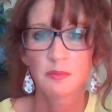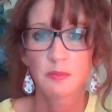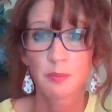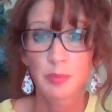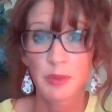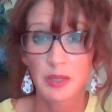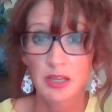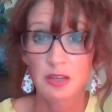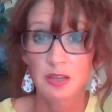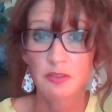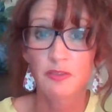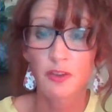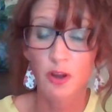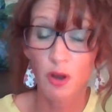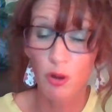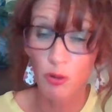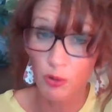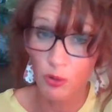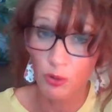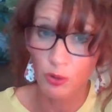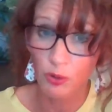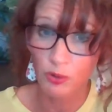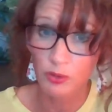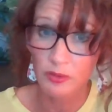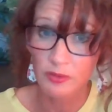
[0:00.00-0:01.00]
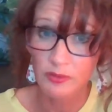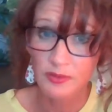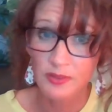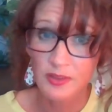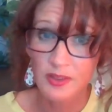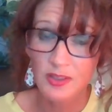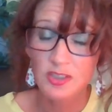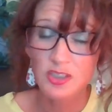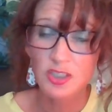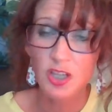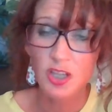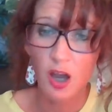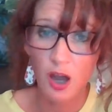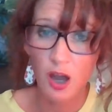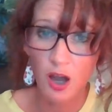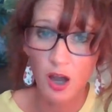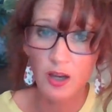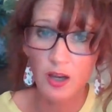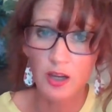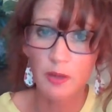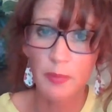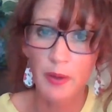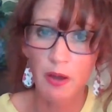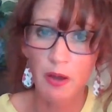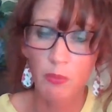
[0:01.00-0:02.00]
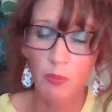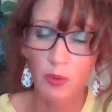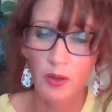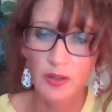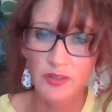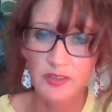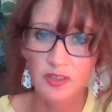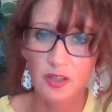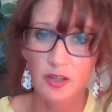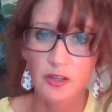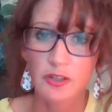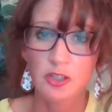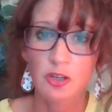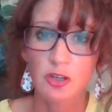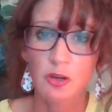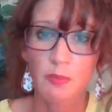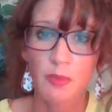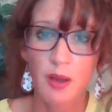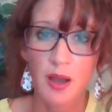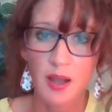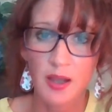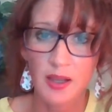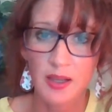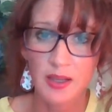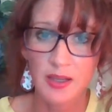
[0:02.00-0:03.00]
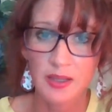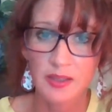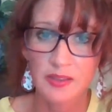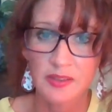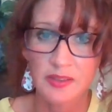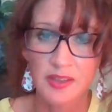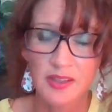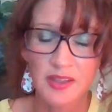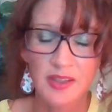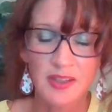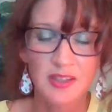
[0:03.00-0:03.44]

Be vocal. Talk about what's on your mind.